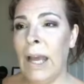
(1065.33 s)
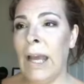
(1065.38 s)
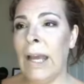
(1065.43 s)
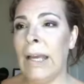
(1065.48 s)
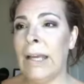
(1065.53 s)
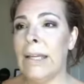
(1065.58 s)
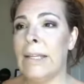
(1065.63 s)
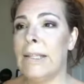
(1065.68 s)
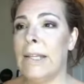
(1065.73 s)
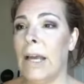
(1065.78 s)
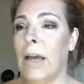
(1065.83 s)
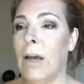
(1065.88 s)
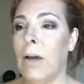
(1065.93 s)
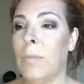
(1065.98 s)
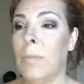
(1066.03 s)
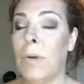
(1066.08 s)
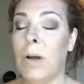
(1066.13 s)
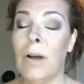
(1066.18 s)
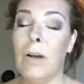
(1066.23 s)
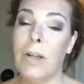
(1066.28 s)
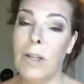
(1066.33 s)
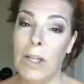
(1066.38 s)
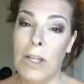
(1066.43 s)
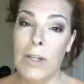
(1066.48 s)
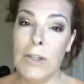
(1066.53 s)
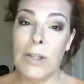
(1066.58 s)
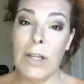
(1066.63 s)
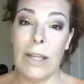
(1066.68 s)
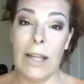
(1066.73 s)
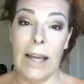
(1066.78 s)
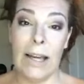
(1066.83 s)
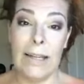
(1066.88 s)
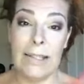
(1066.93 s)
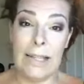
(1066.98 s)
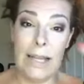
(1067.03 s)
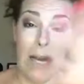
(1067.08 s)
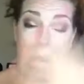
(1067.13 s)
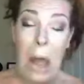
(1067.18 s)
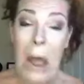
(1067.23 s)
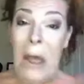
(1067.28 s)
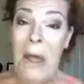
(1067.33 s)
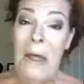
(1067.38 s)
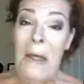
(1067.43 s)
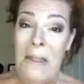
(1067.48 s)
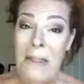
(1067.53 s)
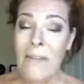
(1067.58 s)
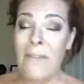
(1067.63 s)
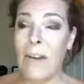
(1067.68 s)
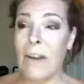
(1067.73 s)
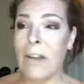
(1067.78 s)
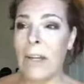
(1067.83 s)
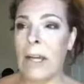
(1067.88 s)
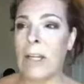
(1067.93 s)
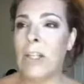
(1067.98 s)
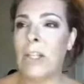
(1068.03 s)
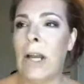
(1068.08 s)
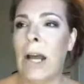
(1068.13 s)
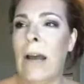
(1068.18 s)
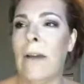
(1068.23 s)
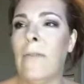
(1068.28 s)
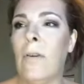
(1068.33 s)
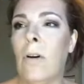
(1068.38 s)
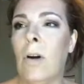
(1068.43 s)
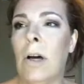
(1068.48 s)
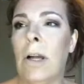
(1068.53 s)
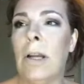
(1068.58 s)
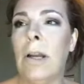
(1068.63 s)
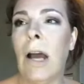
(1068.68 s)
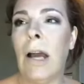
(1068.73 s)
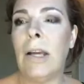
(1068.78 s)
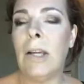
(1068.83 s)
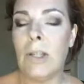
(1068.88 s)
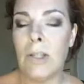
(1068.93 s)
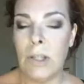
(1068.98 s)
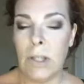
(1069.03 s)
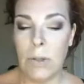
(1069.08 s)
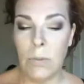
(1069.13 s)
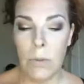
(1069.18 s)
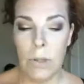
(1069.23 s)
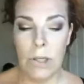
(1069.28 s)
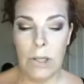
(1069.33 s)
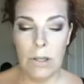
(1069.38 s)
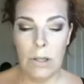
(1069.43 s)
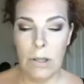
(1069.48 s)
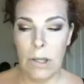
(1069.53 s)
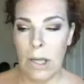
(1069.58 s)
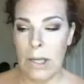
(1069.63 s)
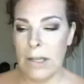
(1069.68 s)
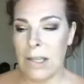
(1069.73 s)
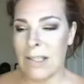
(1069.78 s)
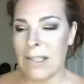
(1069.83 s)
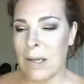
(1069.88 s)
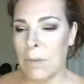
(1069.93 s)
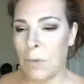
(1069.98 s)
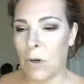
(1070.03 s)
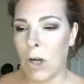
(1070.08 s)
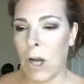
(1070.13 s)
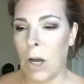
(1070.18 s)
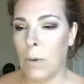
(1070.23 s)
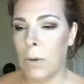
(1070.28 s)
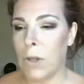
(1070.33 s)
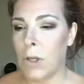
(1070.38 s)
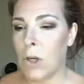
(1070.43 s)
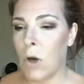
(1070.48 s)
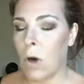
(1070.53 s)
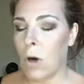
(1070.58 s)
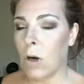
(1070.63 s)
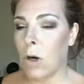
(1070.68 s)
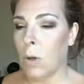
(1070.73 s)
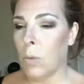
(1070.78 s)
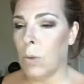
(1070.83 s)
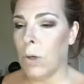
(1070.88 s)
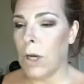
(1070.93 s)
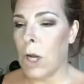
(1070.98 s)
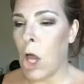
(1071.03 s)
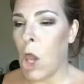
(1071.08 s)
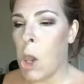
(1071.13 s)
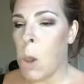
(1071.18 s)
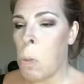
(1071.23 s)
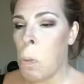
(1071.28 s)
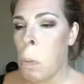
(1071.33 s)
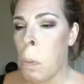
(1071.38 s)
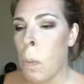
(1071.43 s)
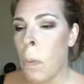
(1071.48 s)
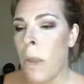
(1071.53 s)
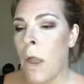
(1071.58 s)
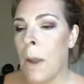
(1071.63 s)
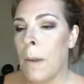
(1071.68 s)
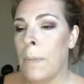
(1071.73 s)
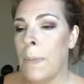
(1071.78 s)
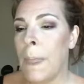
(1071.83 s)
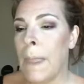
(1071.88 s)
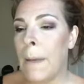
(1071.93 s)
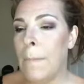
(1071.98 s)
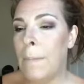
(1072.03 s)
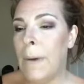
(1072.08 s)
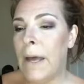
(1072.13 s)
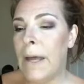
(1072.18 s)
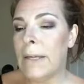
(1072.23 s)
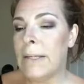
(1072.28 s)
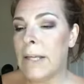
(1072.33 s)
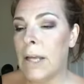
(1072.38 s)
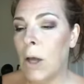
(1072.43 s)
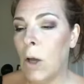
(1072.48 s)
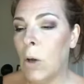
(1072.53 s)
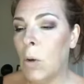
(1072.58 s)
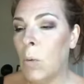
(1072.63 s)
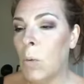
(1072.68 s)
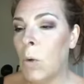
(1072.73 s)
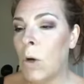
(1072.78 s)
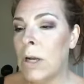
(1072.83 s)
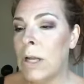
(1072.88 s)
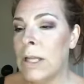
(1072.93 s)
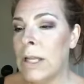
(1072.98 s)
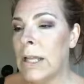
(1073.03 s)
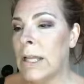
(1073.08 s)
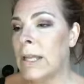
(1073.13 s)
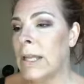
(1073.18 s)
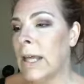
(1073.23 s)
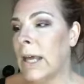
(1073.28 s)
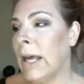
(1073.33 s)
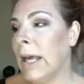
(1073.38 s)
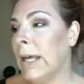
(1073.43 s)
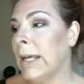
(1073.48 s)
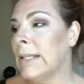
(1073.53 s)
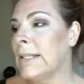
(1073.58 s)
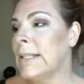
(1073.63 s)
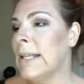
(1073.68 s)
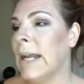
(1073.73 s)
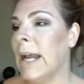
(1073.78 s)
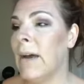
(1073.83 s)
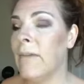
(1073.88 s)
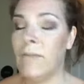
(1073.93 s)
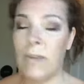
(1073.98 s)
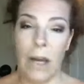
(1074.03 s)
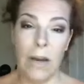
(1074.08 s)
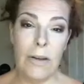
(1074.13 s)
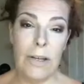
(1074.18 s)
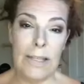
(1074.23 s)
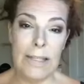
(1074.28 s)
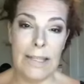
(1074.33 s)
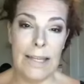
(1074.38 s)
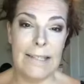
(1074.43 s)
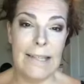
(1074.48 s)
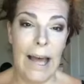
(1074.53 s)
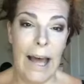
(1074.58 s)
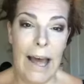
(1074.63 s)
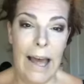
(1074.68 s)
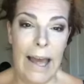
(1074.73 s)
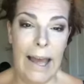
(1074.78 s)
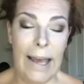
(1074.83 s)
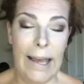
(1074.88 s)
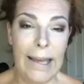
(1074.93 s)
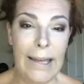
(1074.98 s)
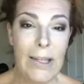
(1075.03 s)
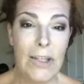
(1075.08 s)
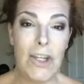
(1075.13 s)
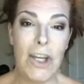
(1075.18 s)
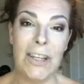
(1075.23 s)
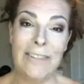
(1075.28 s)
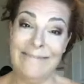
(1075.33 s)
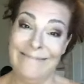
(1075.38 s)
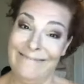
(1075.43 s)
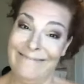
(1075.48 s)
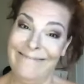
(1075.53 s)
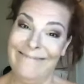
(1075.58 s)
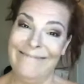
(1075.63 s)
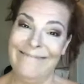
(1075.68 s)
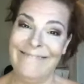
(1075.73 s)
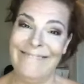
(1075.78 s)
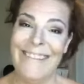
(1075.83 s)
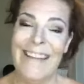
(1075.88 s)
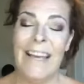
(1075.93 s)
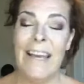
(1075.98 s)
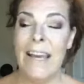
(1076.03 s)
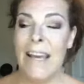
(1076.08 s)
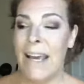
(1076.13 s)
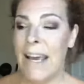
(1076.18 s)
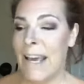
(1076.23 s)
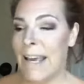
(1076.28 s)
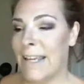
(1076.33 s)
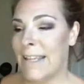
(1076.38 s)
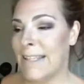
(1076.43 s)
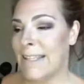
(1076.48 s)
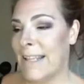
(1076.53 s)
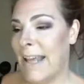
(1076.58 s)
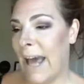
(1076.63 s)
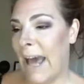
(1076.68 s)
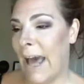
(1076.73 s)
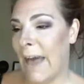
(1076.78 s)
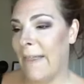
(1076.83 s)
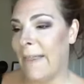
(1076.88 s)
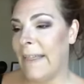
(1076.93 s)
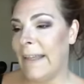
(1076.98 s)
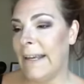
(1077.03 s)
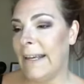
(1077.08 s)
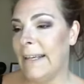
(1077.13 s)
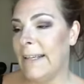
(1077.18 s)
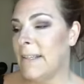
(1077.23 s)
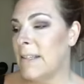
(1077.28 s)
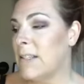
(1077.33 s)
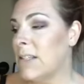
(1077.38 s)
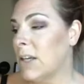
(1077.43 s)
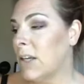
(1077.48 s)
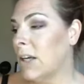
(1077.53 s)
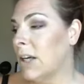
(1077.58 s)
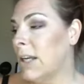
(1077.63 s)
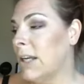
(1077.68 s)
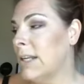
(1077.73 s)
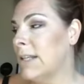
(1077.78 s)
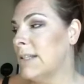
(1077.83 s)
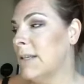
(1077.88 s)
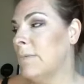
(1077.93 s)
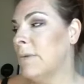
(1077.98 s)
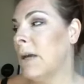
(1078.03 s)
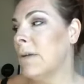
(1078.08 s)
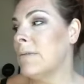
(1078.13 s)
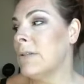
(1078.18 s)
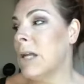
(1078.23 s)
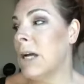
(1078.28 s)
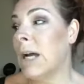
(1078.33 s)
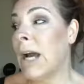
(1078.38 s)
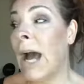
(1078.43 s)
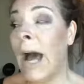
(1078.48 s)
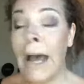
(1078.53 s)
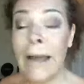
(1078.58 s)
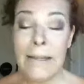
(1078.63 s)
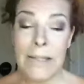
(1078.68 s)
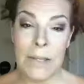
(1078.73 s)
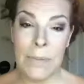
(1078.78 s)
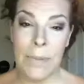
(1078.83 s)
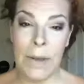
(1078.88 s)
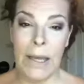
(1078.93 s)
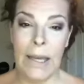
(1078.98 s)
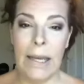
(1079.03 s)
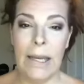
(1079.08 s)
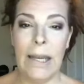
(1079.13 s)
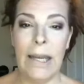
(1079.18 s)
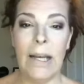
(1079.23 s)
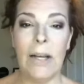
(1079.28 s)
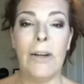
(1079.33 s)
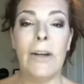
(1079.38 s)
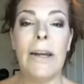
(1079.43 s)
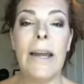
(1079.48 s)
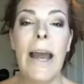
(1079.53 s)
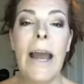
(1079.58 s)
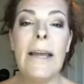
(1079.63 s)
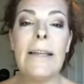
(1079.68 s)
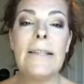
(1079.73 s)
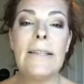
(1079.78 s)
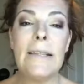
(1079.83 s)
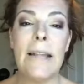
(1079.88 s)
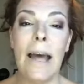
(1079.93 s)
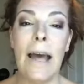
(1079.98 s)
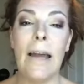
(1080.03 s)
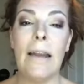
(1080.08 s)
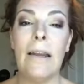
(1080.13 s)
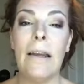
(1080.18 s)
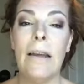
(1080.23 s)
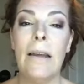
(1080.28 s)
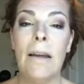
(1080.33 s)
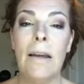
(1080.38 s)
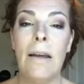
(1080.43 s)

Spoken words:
And usually, like I said, the foundation I have on, I usually would in the summer go with a darker one. But one of the things that I've noticed as I age is that the sun is sometimes not kind to me, and it creates that